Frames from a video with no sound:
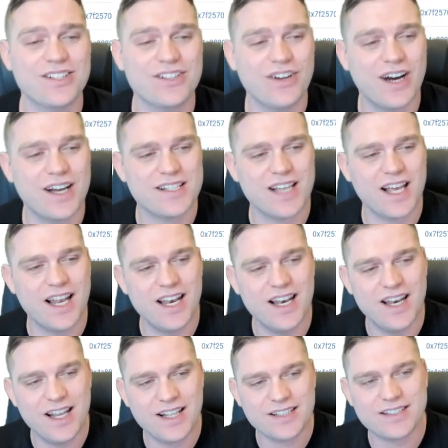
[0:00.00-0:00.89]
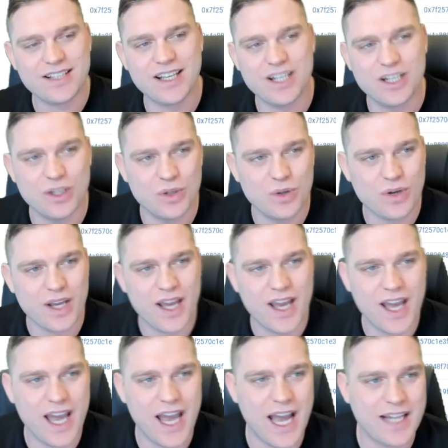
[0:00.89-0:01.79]
guys, let's take a look
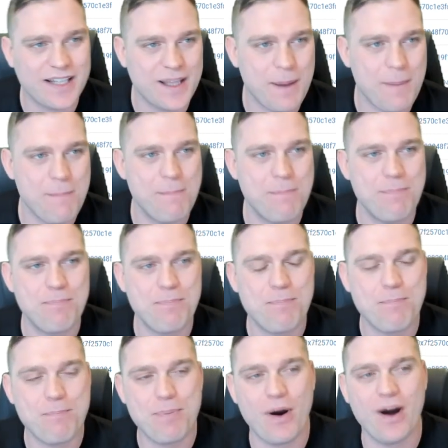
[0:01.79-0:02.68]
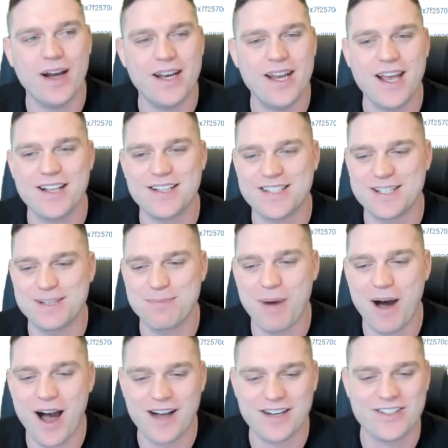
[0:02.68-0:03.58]
at Binance
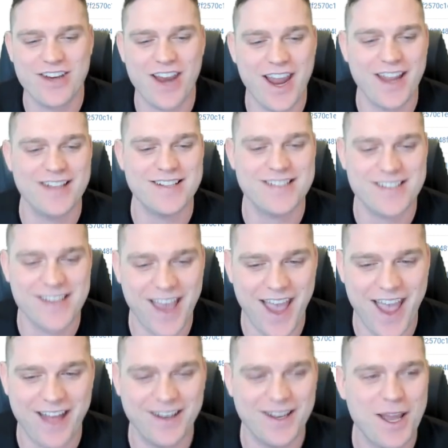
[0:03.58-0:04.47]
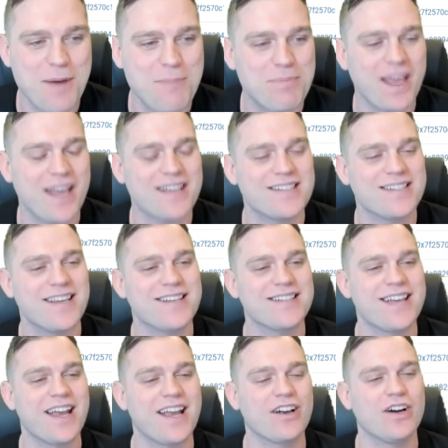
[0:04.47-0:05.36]
Smart Chain Scan, BSC
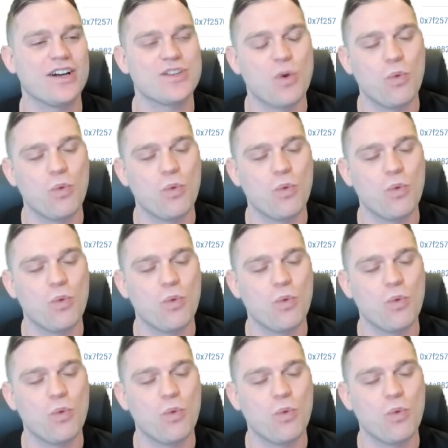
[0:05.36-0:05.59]
scan, guys.